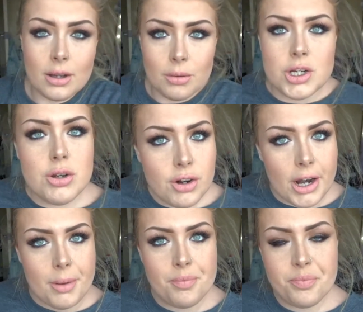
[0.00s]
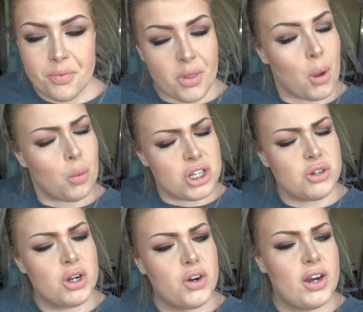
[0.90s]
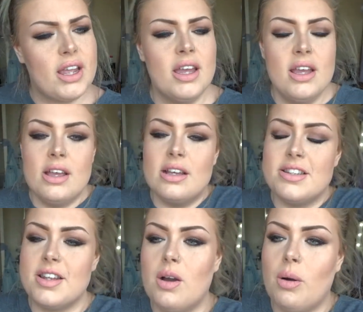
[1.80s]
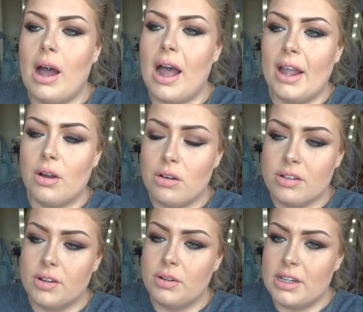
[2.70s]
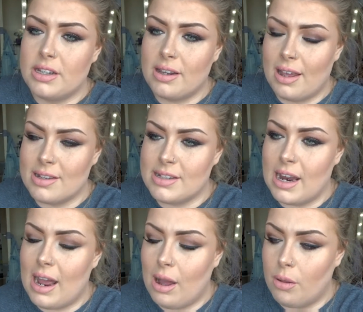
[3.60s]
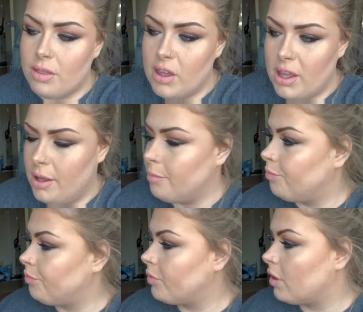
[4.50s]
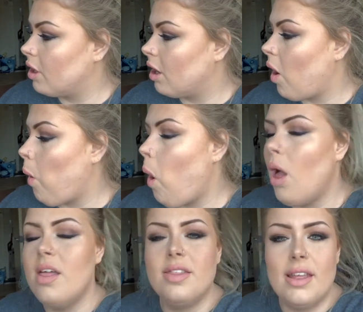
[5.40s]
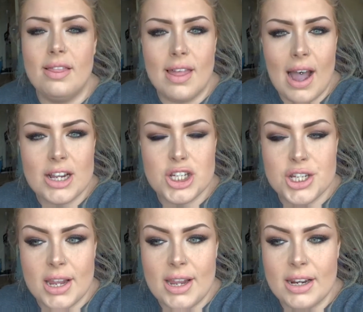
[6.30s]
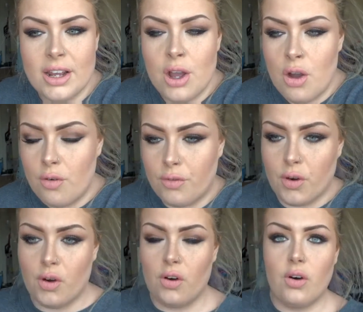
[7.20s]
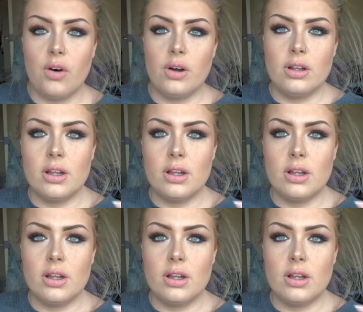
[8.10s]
Would you agree? Would you agree? So I also did test out the light shade for